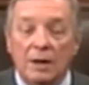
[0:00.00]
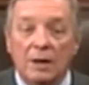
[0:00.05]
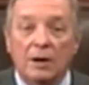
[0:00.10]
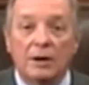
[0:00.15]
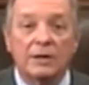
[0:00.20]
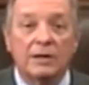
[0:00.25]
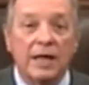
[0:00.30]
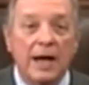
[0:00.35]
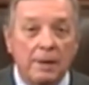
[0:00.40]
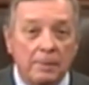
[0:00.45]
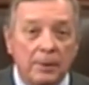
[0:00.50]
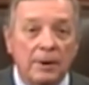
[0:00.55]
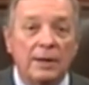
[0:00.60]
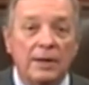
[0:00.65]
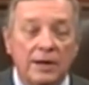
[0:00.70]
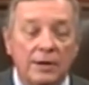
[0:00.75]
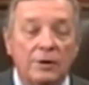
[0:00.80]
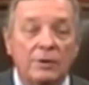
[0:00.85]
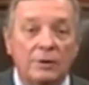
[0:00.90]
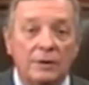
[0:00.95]
on Capitol
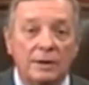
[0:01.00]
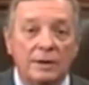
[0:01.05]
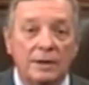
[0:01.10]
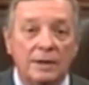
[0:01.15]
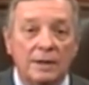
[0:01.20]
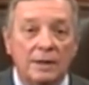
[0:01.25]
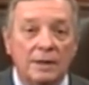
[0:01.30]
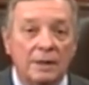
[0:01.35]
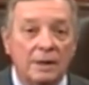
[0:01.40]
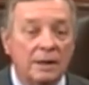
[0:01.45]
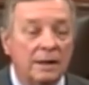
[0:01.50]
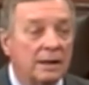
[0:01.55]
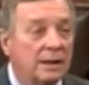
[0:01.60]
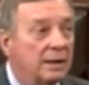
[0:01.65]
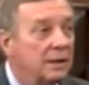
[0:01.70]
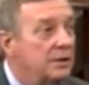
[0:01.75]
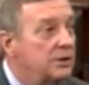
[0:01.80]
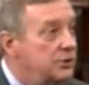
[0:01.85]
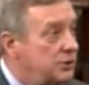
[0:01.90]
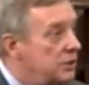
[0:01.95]
Hill?
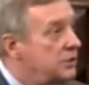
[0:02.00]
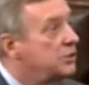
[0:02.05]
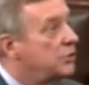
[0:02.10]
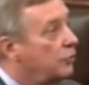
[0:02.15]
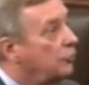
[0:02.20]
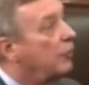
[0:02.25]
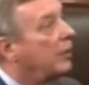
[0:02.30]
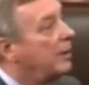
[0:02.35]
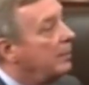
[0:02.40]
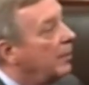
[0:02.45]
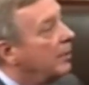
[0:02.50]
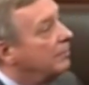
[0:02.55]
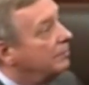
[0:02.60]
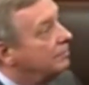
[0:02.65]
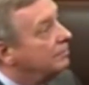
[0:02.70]
She's a dreamer.